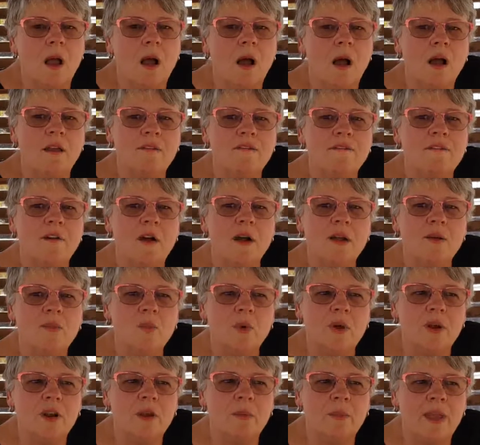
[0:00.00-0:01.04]
I find
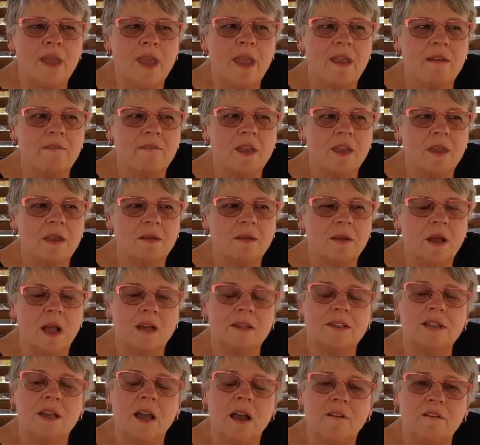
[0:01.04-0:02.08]
when I'm having a
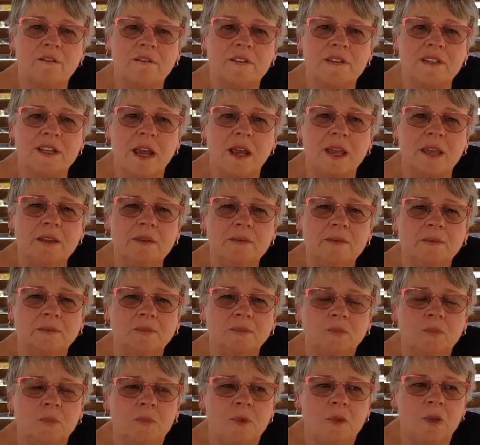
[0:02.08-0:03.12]
tough day,
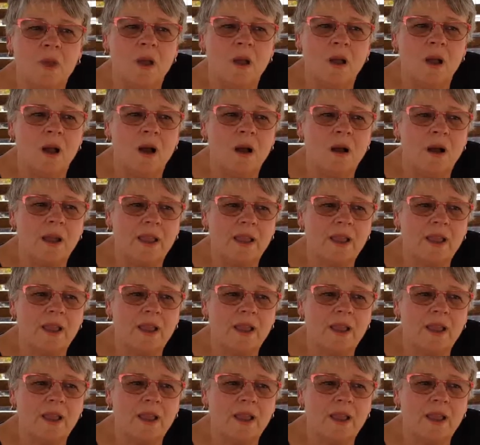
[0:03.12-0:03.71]
I